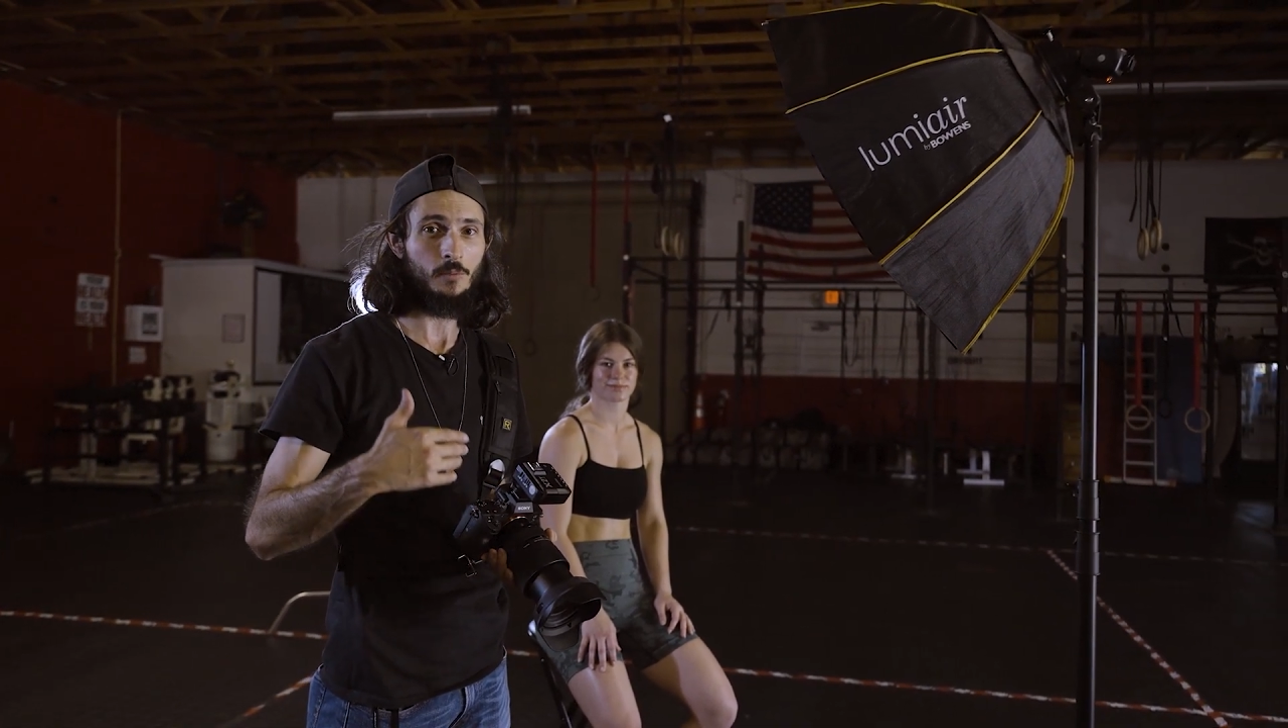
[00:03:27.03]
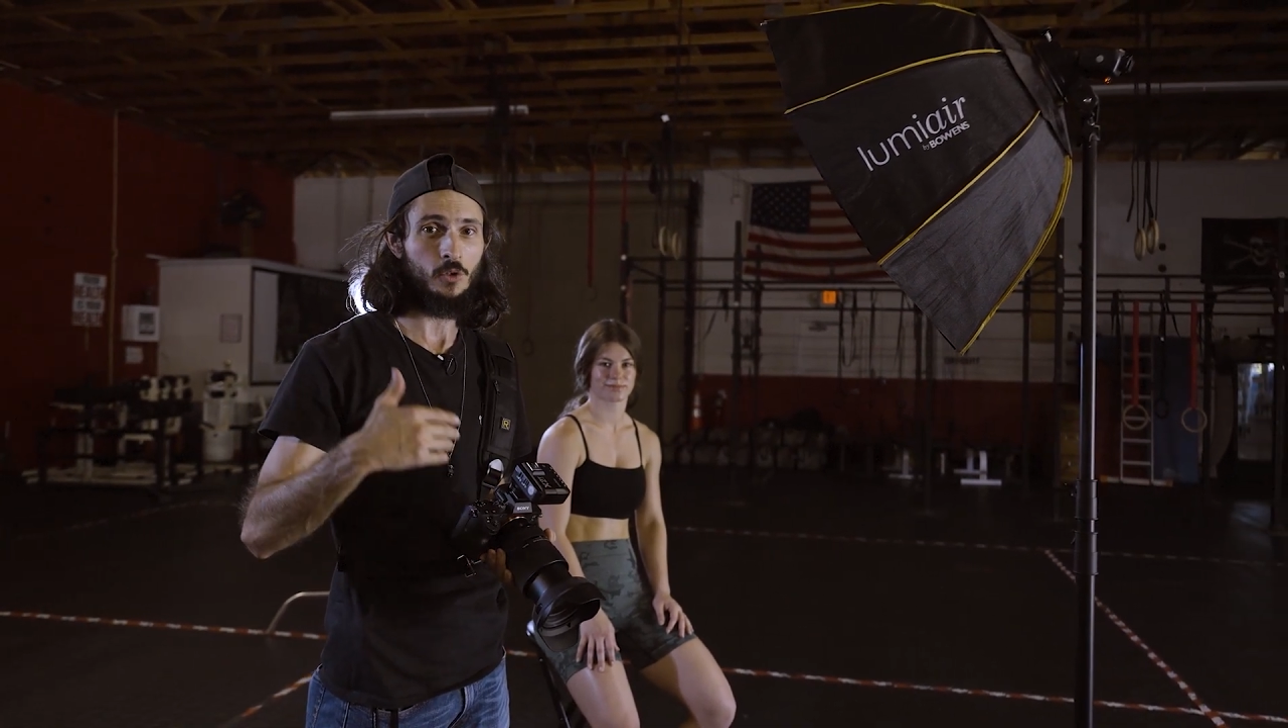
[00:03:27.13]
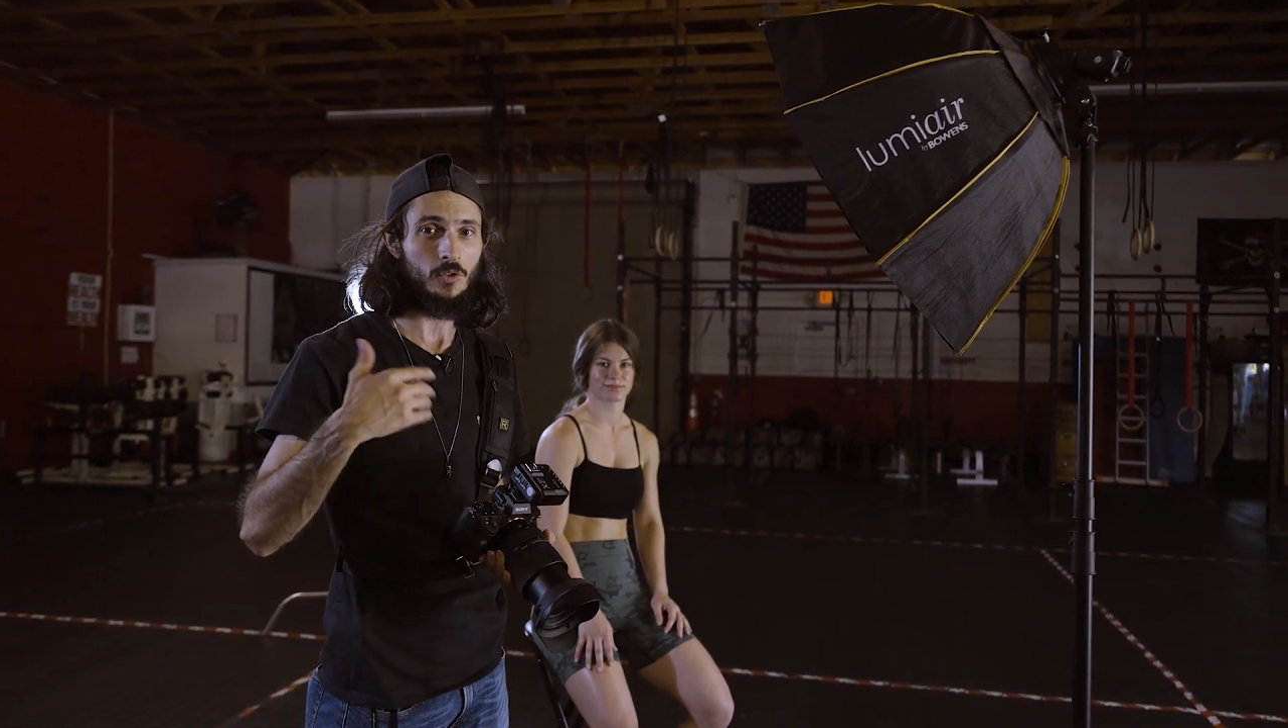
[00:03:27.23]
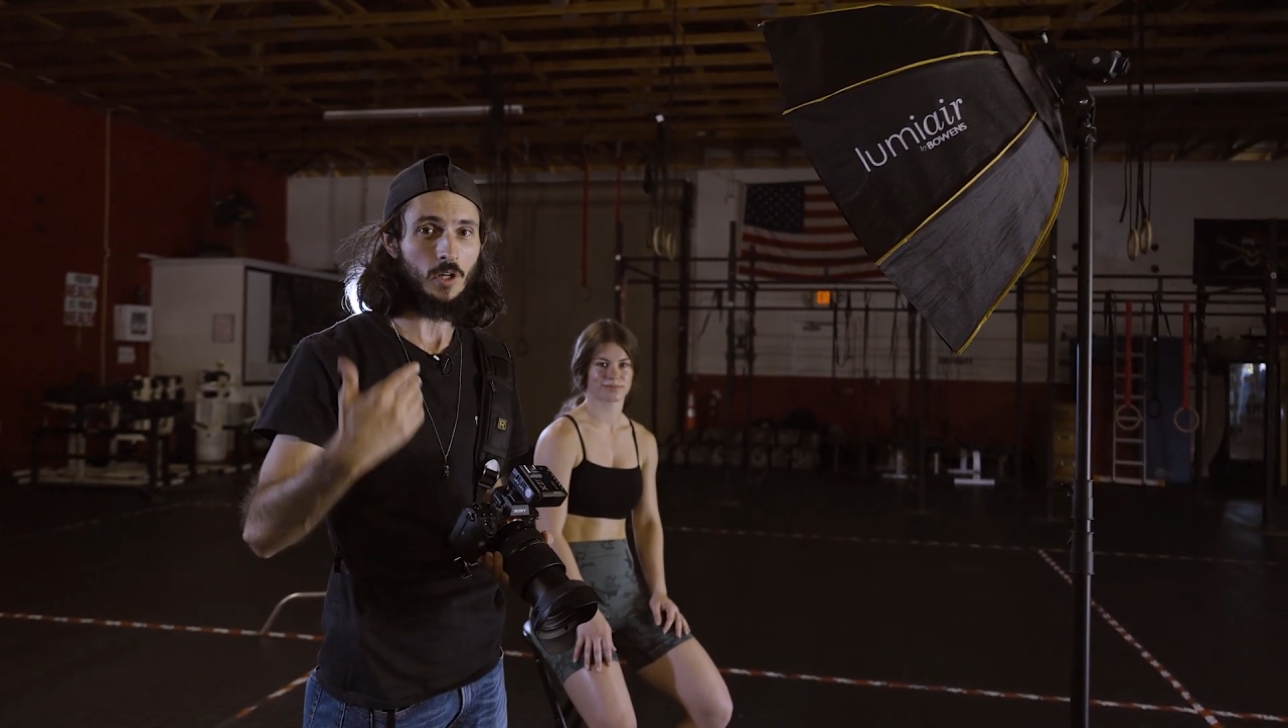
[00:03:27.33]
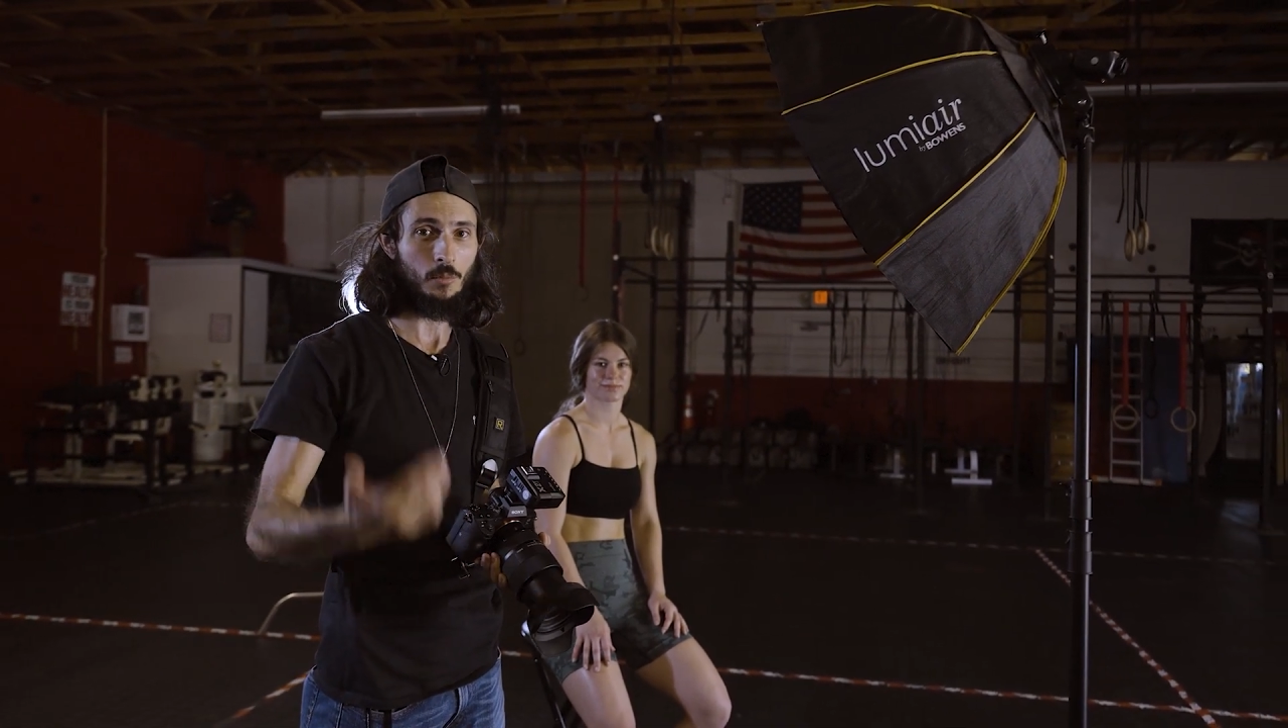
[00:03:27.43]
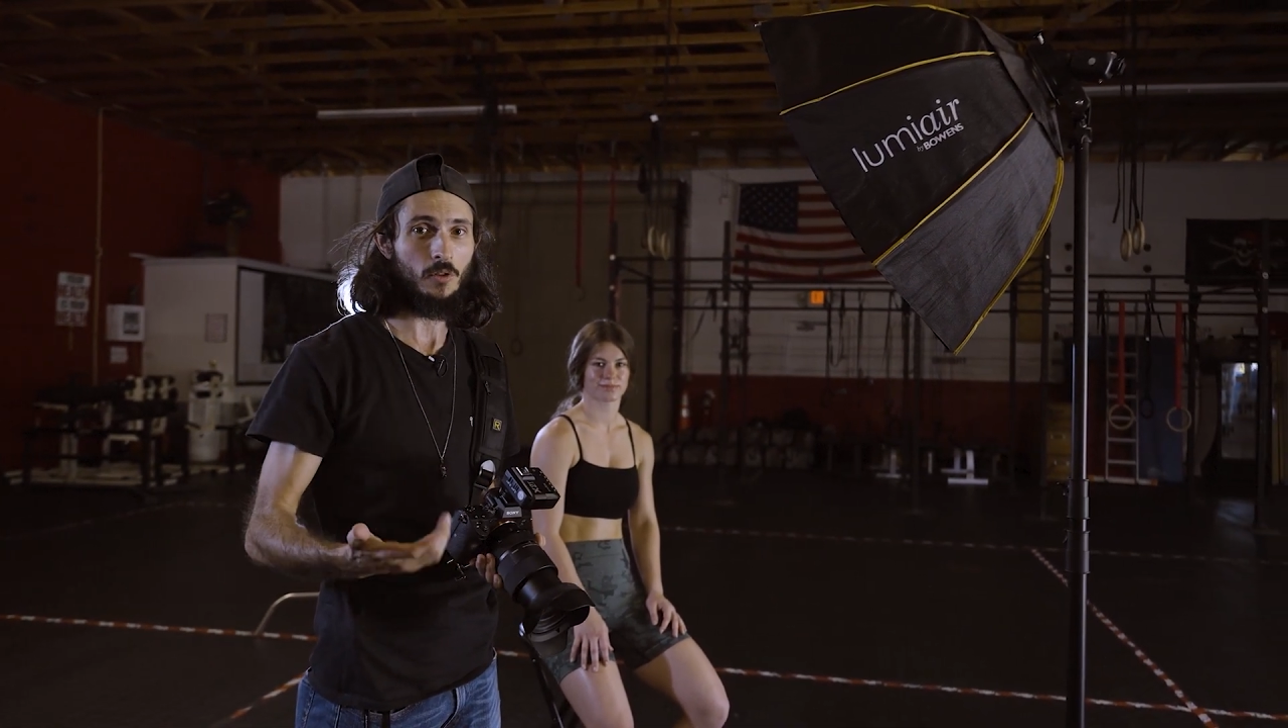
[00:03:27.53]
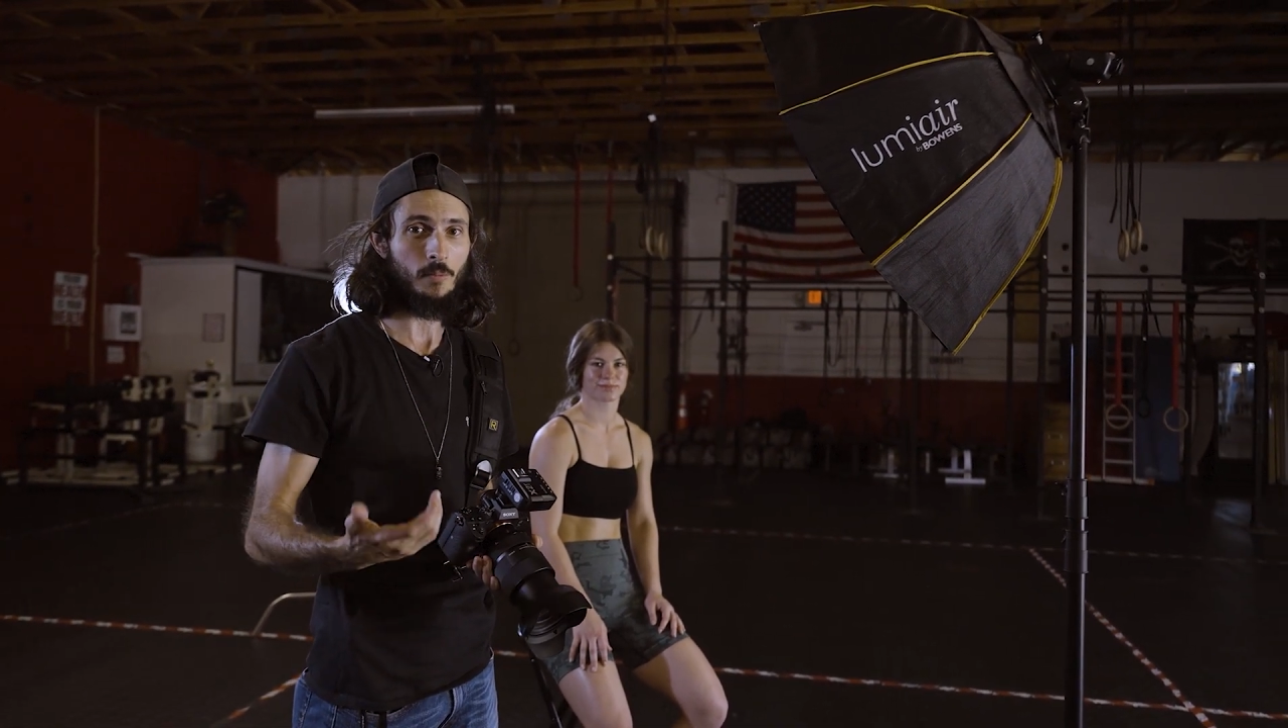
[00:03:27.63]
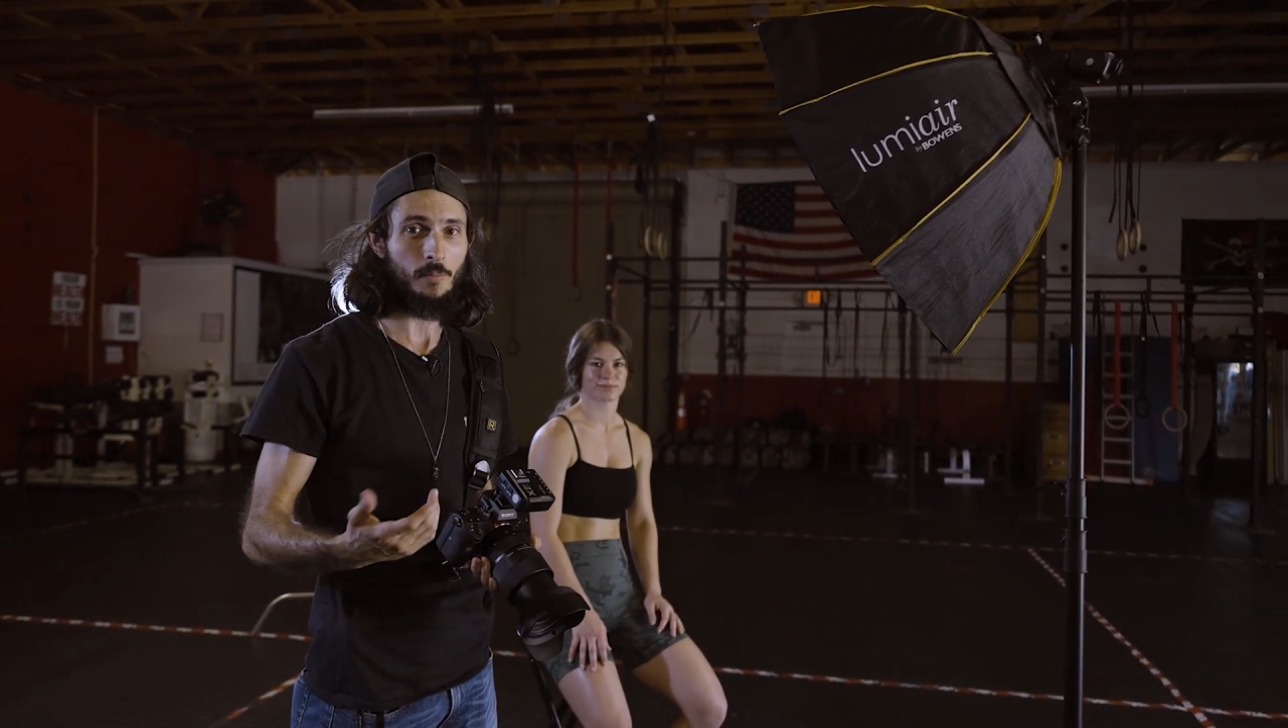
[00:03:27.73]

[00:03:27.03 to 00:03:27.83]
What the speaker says: you double the